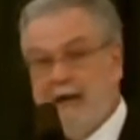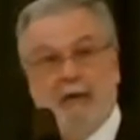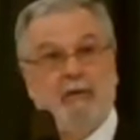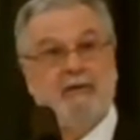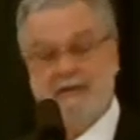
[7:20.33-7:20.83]

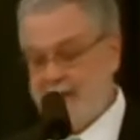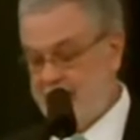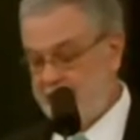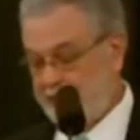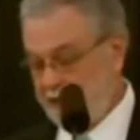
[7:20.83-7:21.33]
And we see
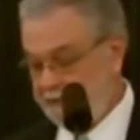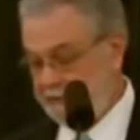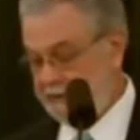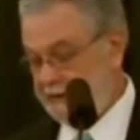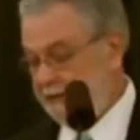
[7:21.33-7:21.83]
their
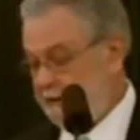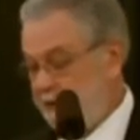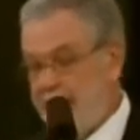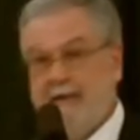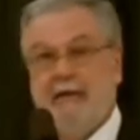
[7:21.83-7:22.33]
involvement
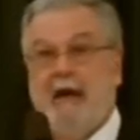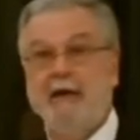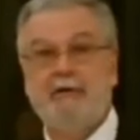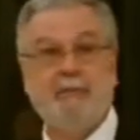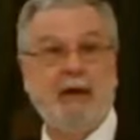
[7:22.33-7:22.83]
in like the
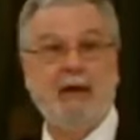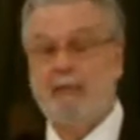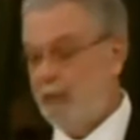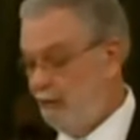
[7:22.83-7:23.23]
Occupy